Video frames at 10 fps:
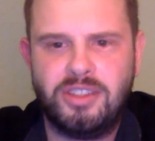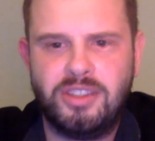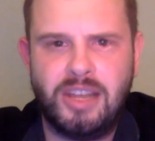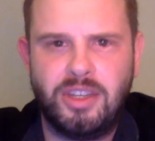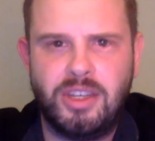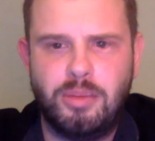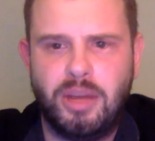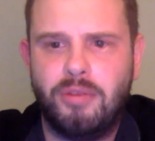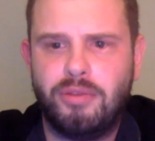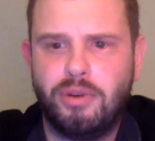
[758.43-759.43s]
You know, we'll see.
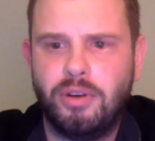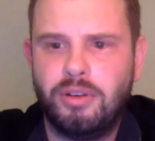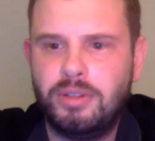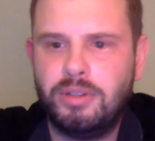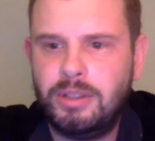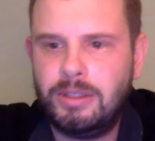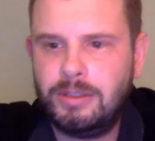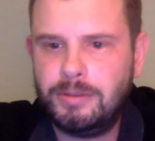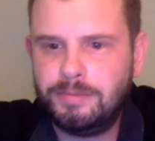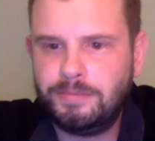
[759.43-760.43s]
He's a name to keep out for.
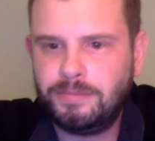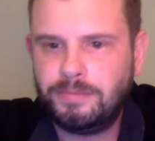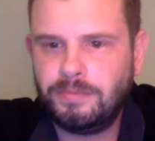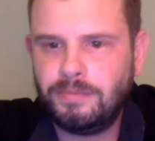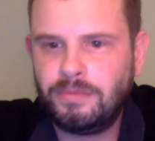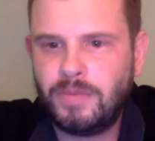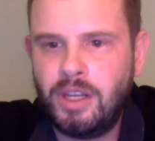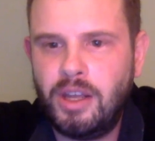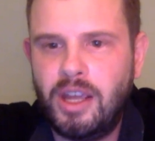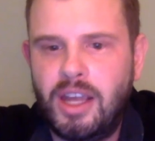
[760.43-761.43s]

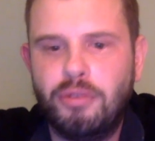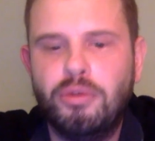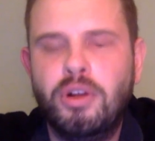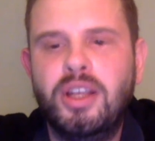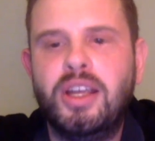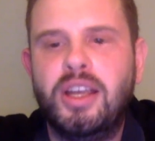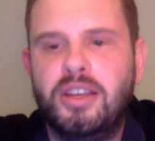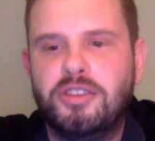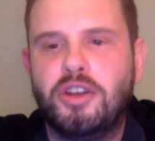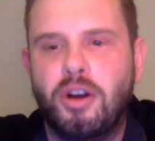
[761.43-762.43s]
It really is
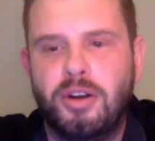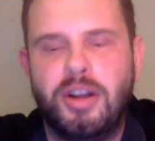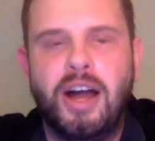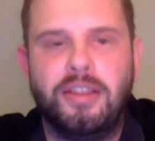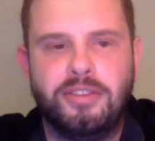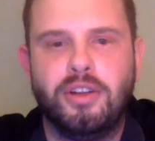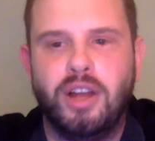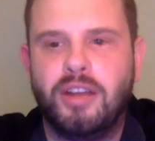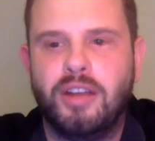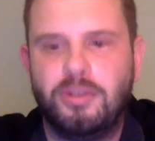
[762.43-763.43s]
hard not to
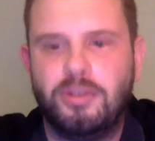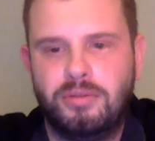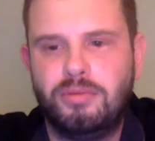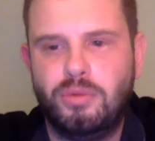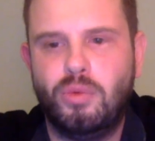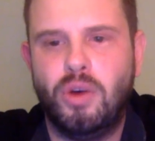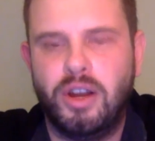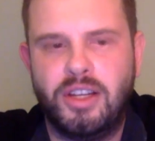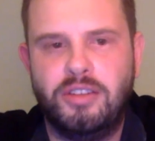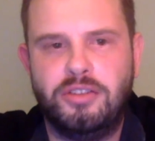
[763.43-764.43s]
like
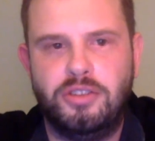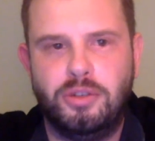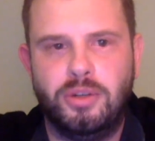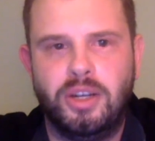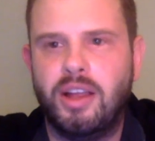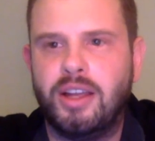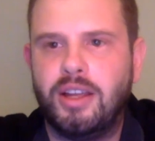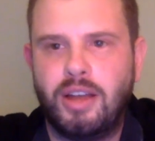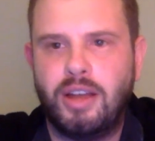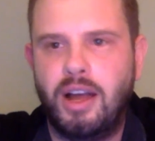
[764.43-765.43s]
what he's doing.
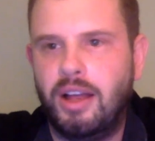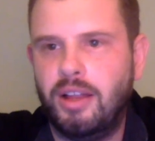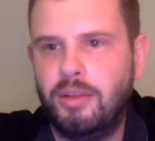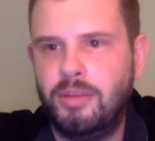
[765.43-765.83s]
Like, I'll